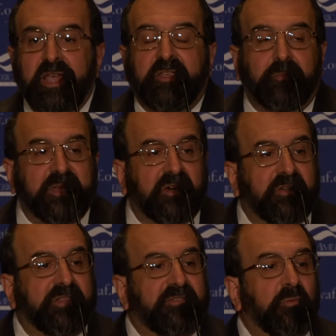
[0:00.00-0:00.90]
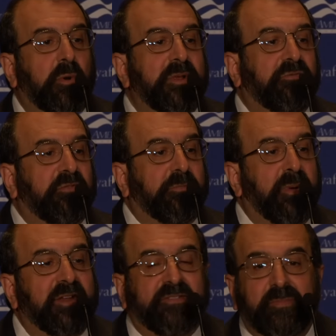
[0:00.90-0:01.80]
is because it's a woman's
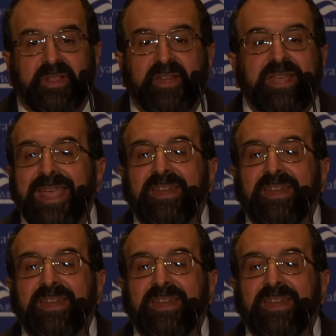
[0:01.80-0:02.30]
responsibility